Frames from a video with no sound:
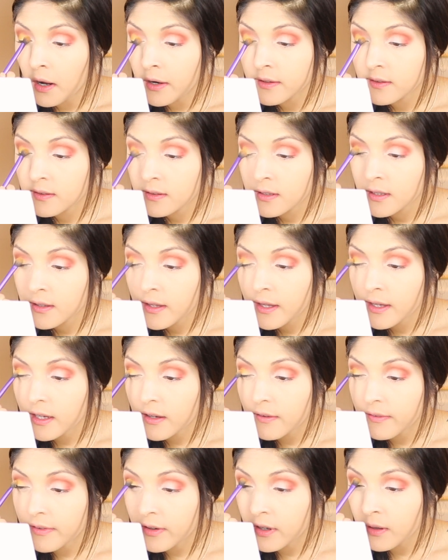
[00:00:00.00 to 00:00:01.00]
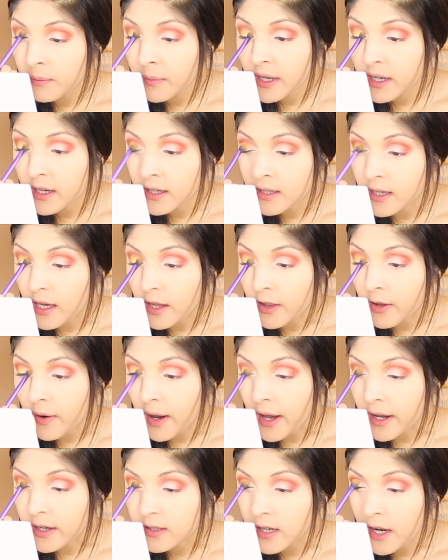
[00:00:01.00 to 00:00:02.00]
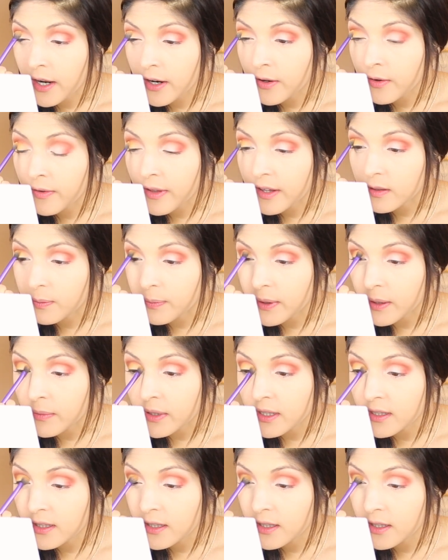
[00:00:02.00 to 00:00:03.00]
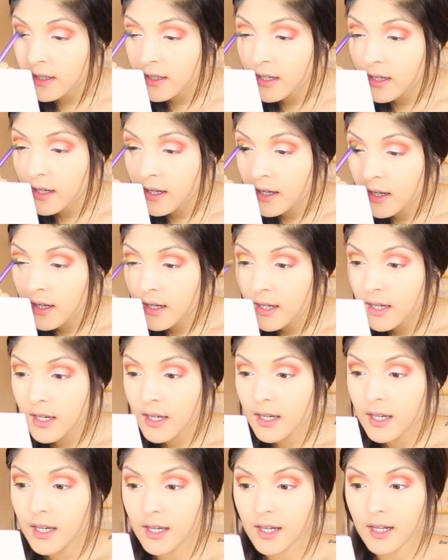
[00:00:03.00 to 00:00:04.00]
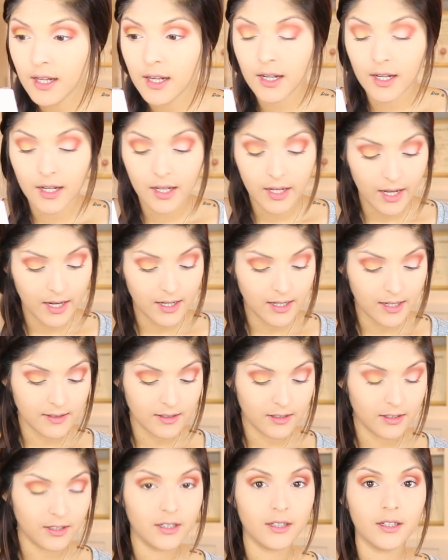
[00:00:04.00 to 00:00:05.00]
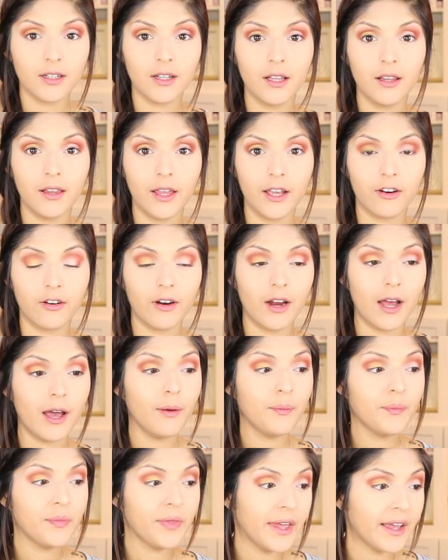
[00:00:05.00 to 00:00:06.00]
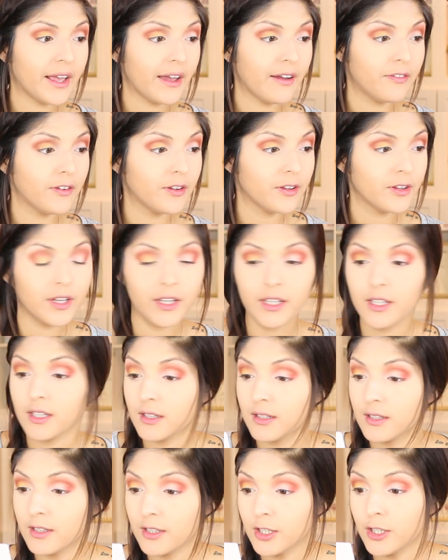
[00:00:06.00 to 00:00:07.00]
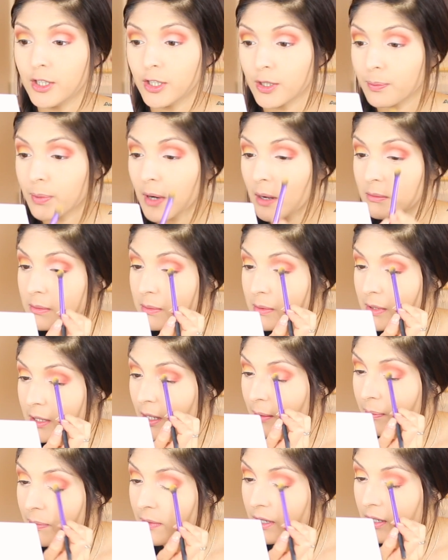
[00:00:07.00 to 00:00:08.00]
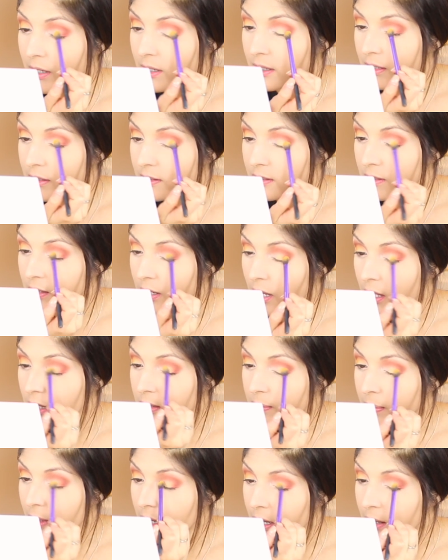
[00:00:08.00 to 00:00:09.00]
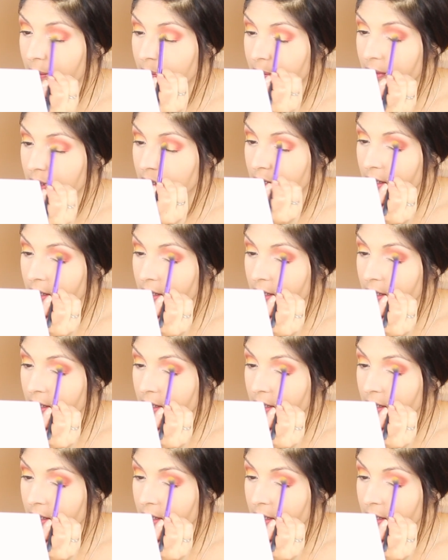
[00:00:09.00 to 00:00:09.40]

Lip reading: Honestly, like if you can make a yellow eyeshadow that's pigmented and doesn't look like crap, like I feel like you're probably up there. So Colourpop